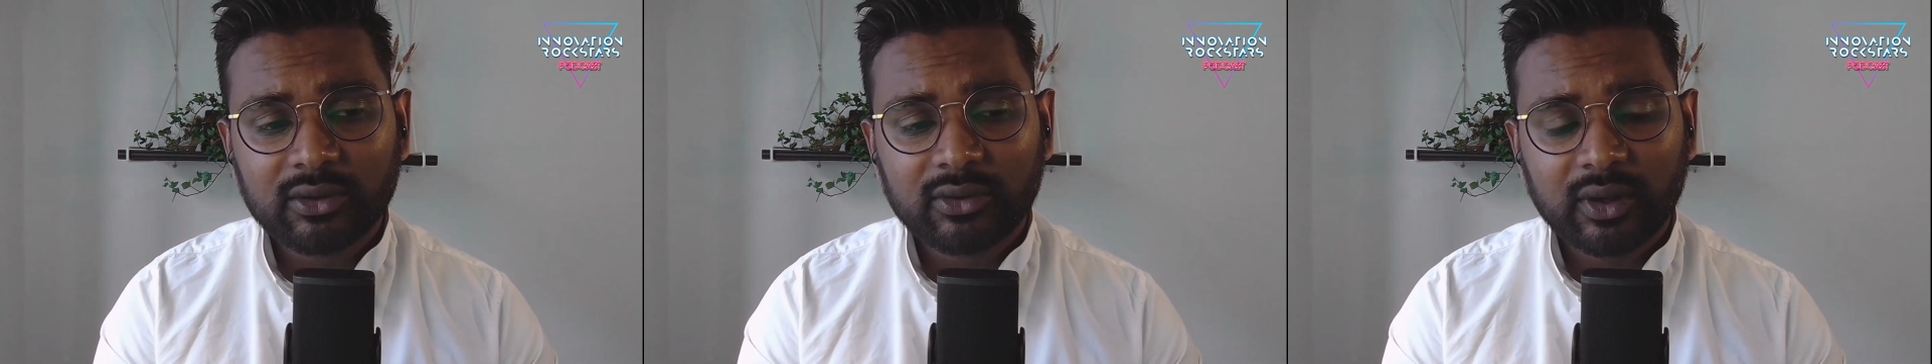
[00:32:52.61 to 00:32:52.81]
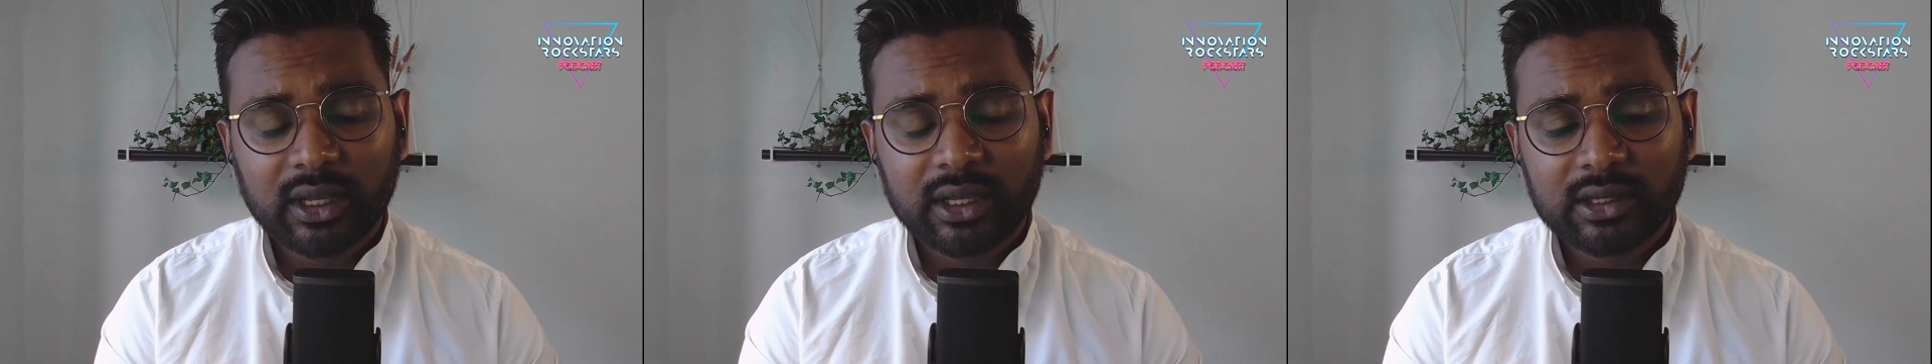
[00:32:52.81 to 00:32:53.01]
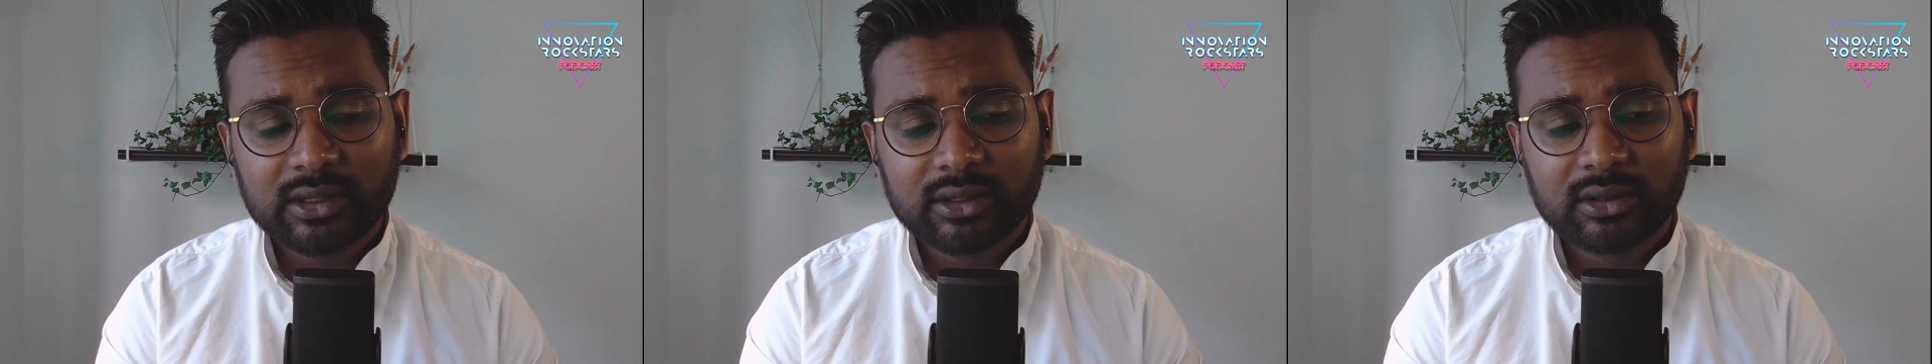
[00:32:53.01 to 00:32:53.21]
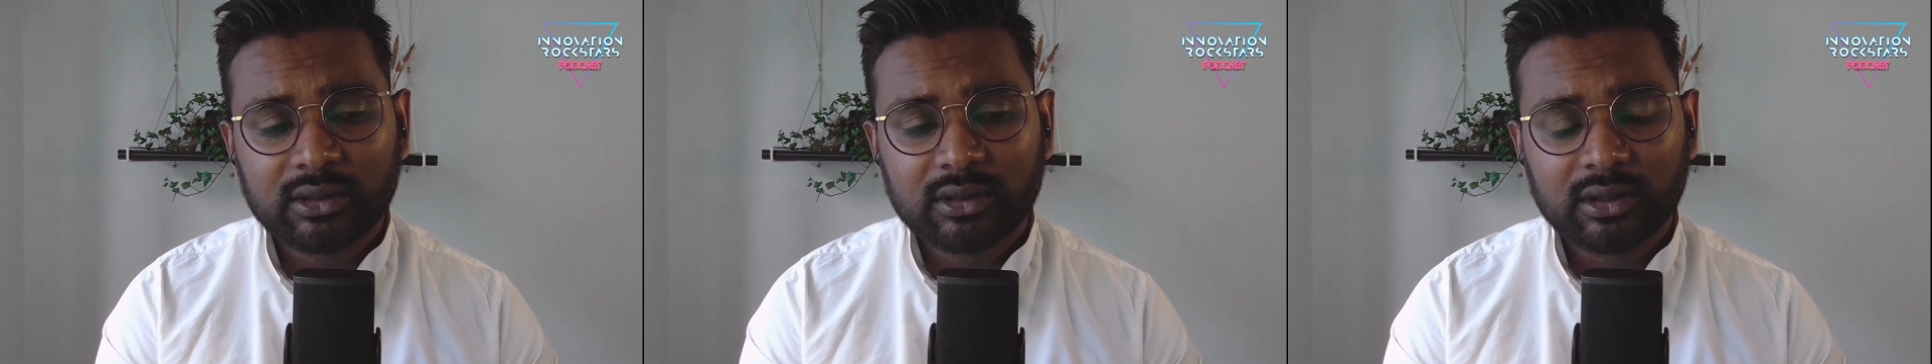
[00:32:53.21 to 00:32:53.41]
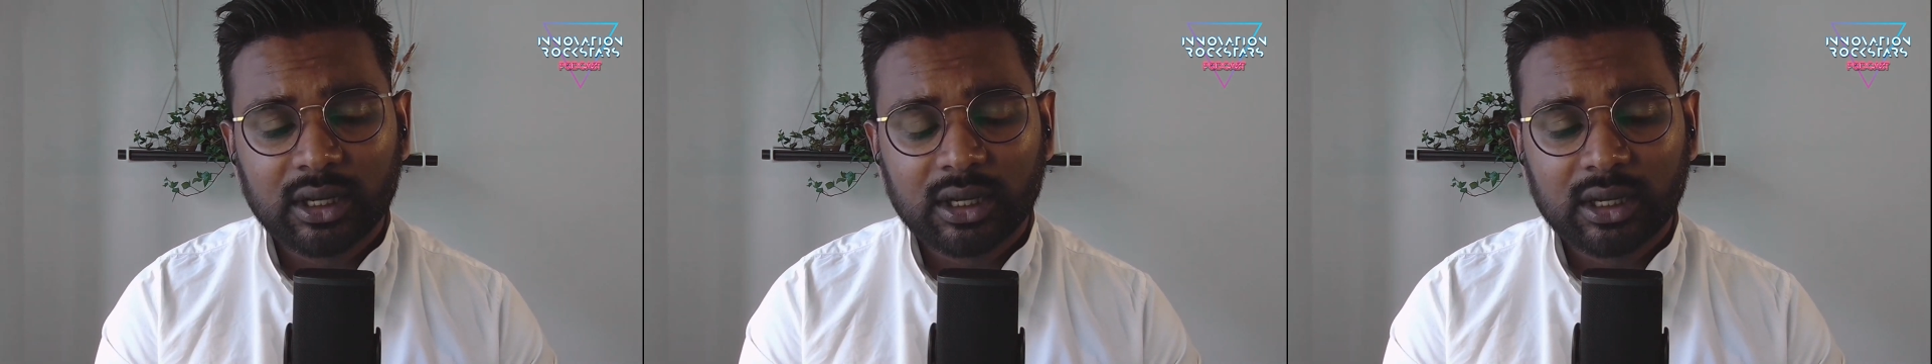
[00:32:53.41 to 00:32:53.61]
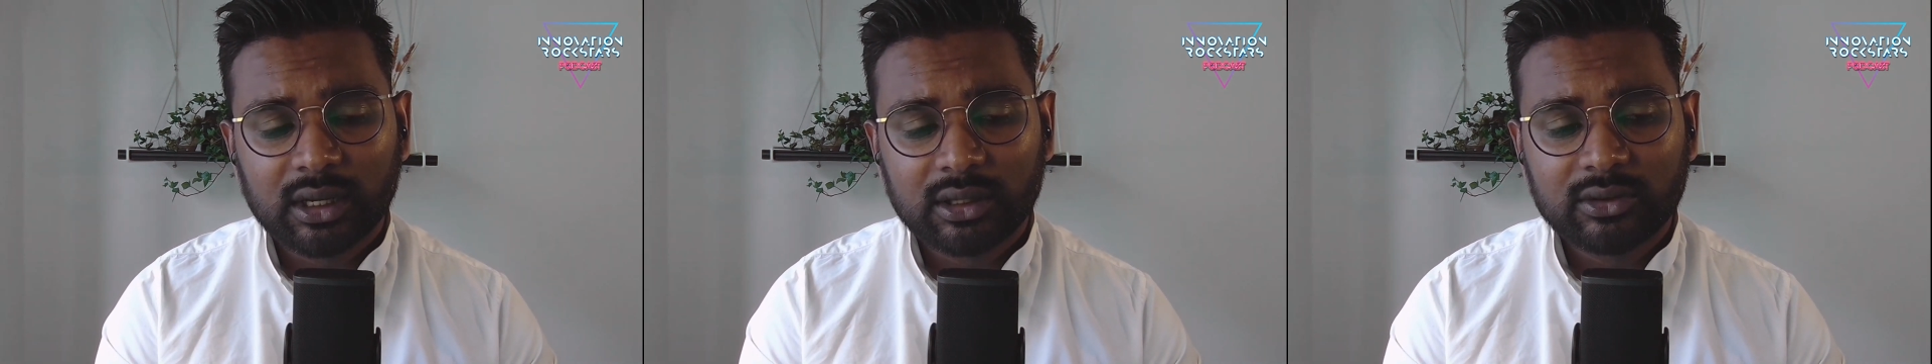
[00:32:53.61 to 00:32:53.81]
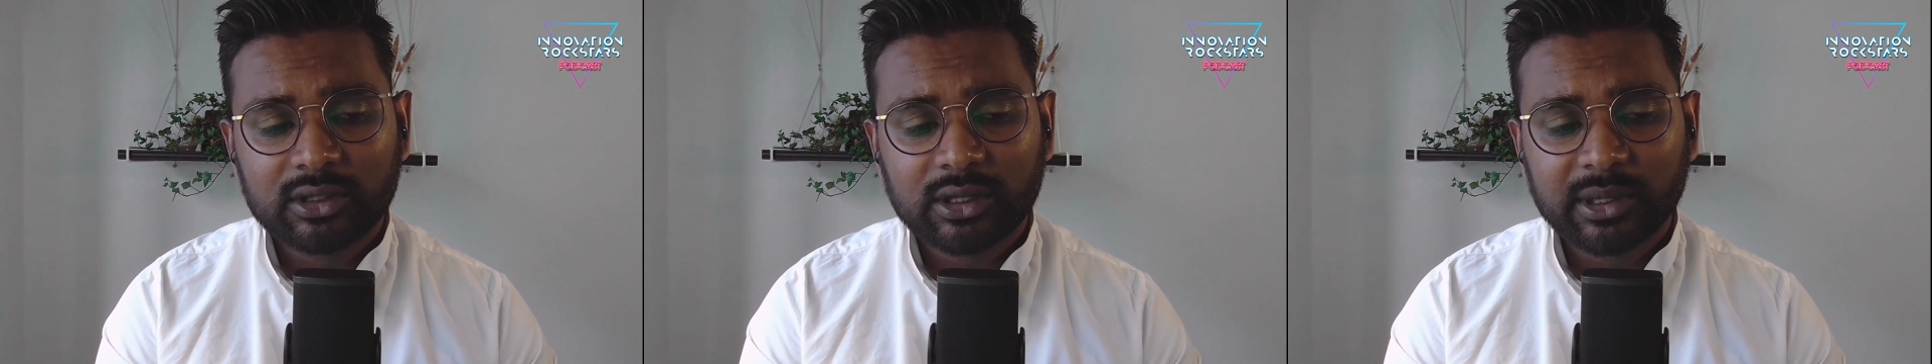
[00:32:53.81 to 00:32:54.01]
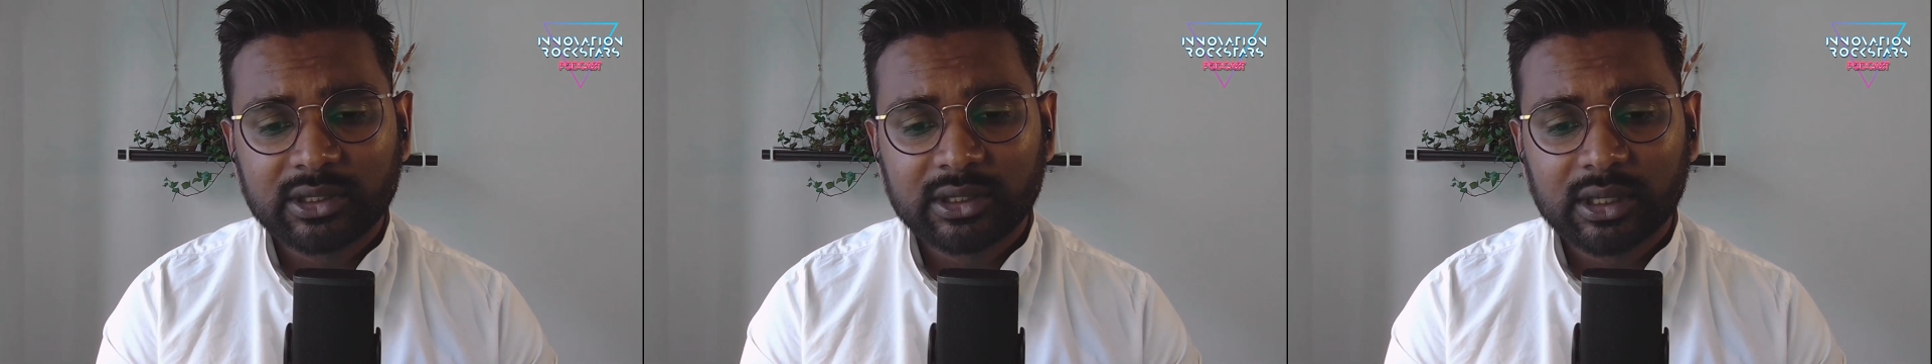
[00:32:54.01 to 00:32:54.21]
phase to
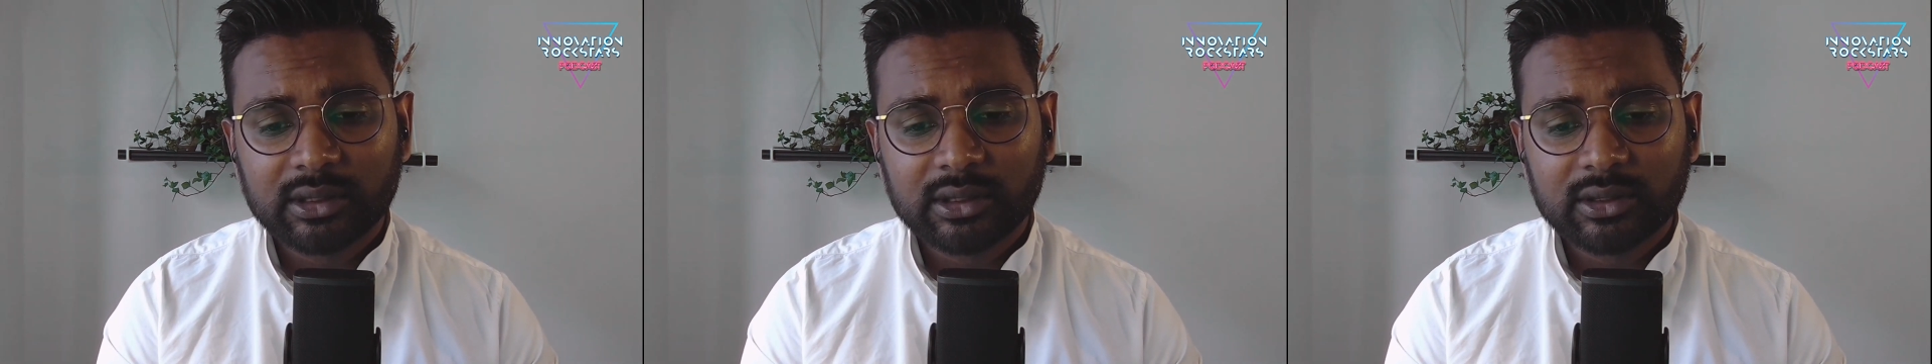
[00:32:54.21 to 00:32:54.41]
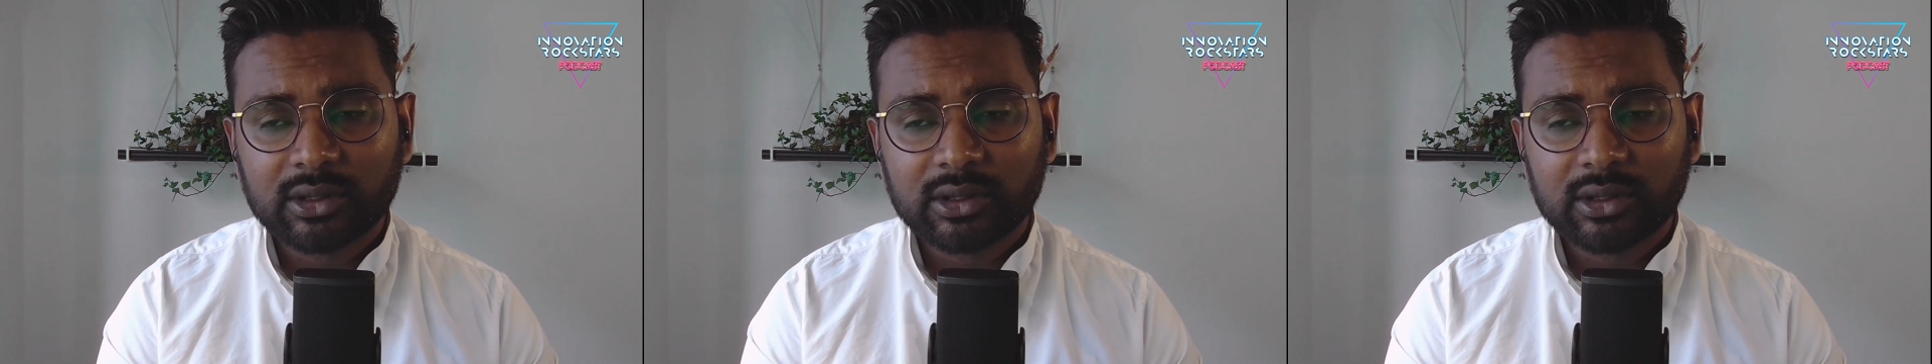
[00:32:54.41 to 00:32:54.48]
some extent.